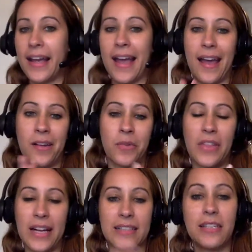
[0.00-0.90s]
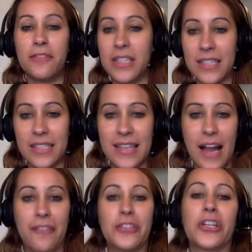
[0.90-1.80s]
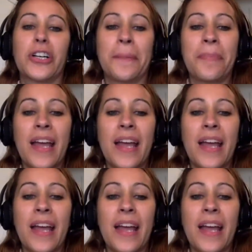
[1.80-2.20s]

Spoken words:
and with activities after.